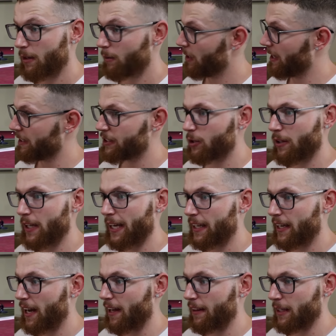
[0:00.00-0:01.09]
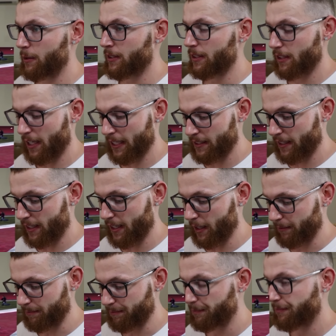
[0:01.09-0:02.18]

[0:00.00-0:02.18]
Well, I saw that cut. That was a nice cut.